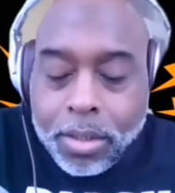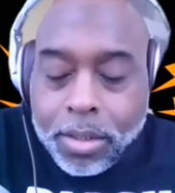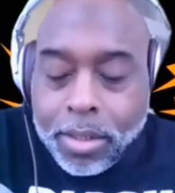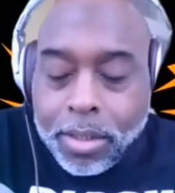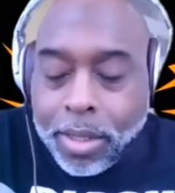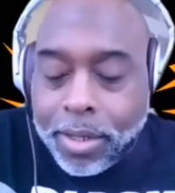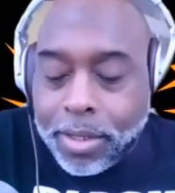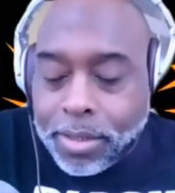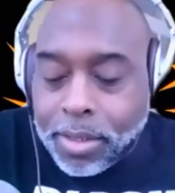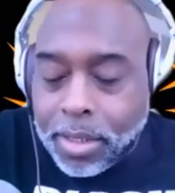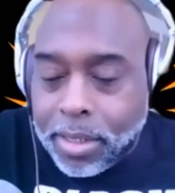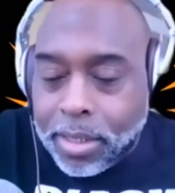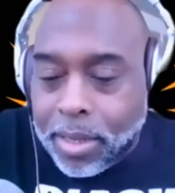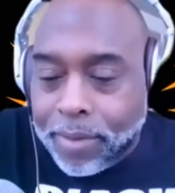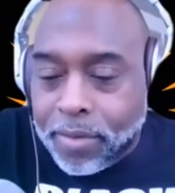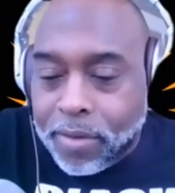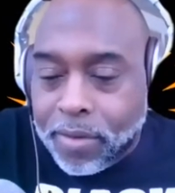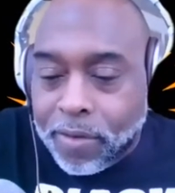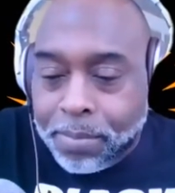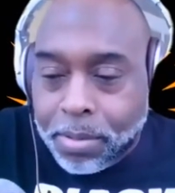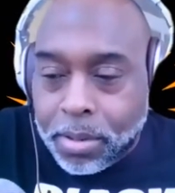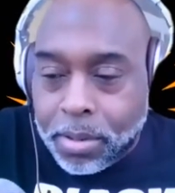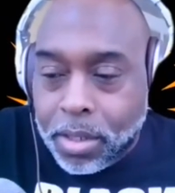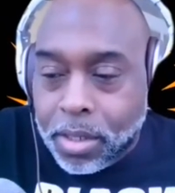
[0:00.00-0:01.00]
There's a level
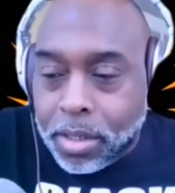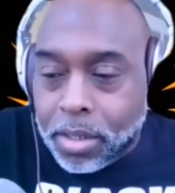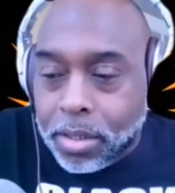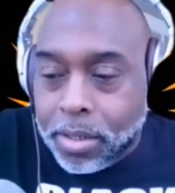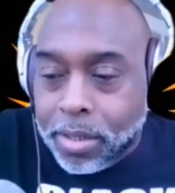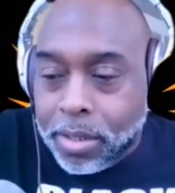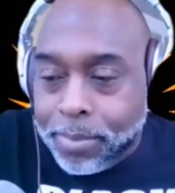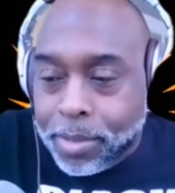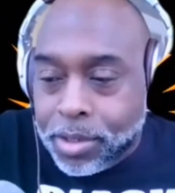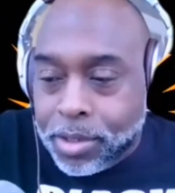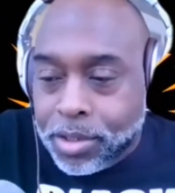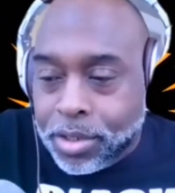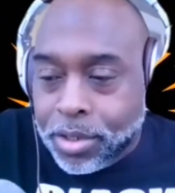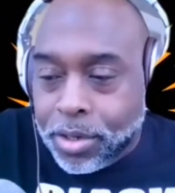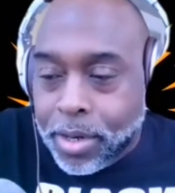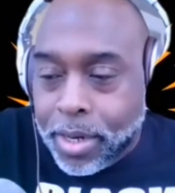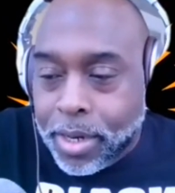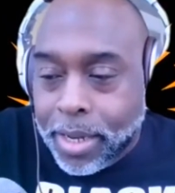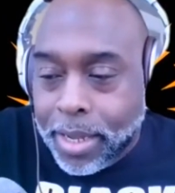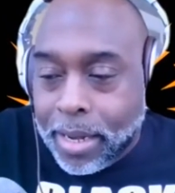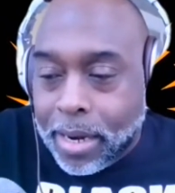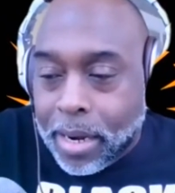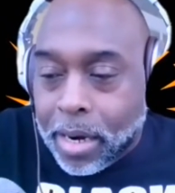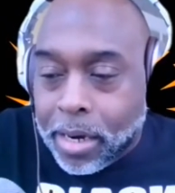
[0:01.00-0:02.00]
of political
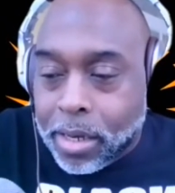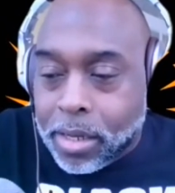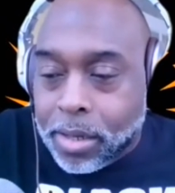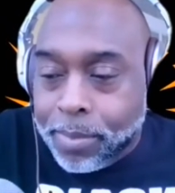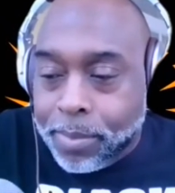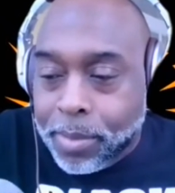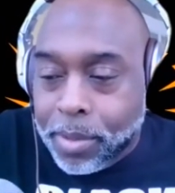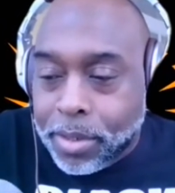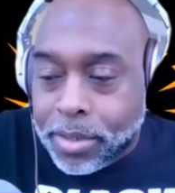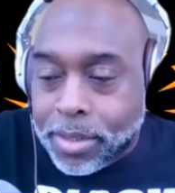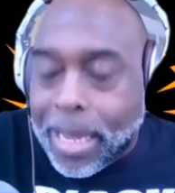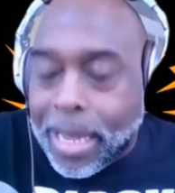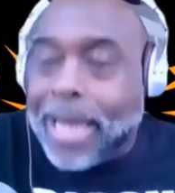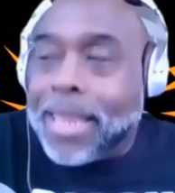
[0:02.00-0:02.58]
immaturity in our community.